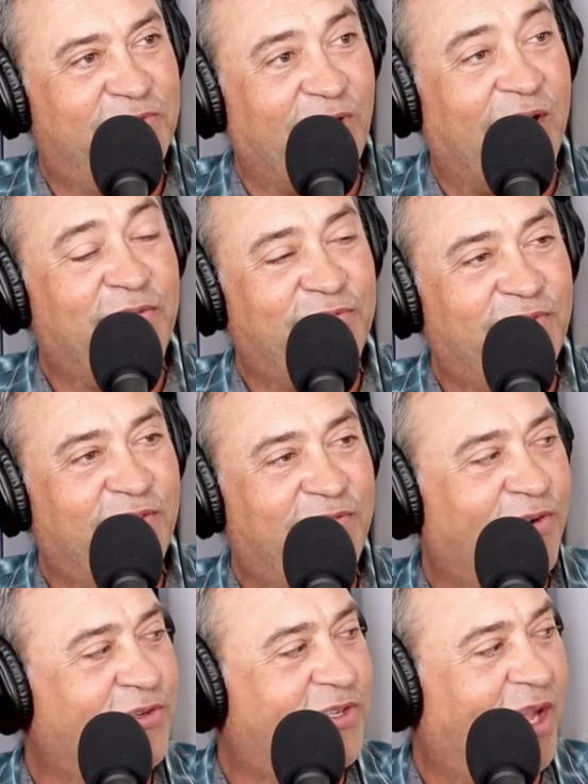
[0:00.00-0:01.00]
drives for the
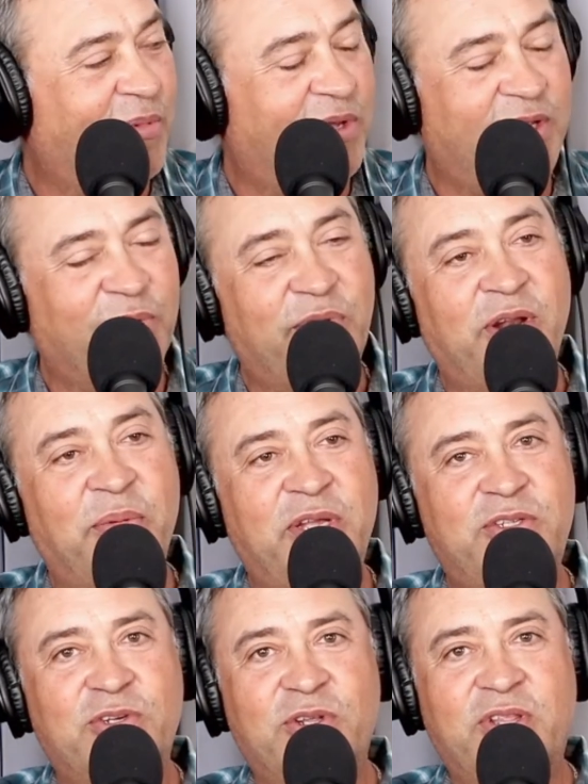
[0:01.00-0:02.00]
first time on there. We're going to
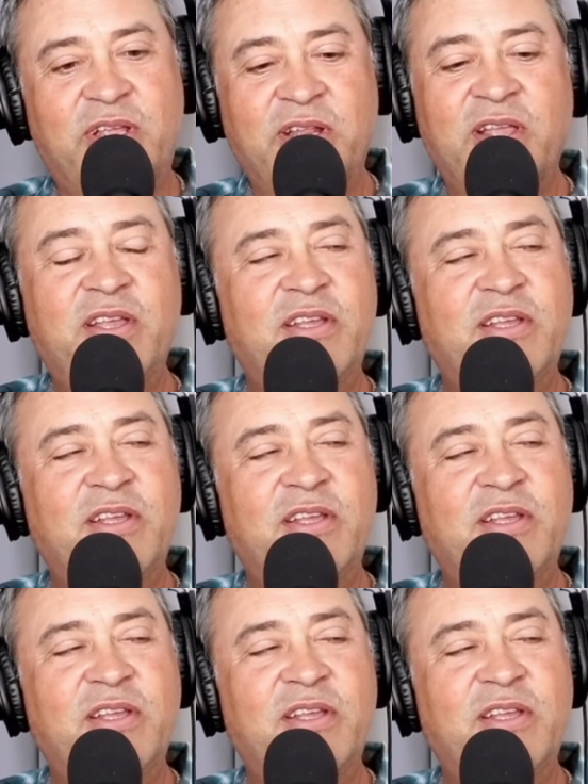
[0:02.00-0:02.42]
make sure that